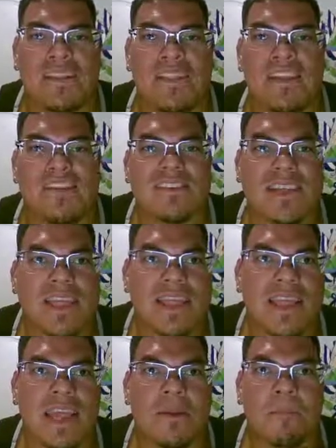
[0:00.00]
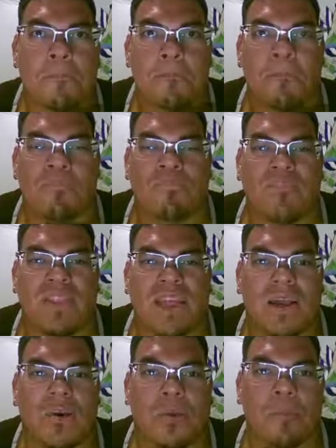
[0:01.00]
Things like that.
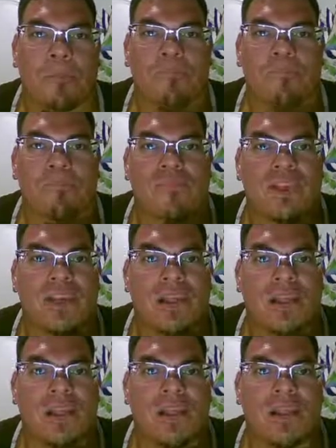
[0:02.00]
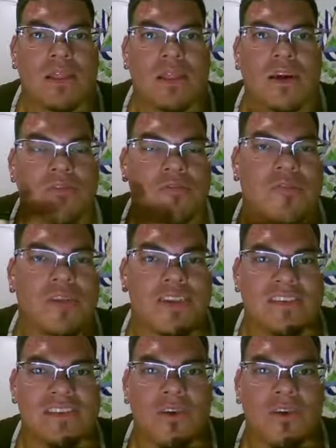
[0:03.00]
Now, a lot of us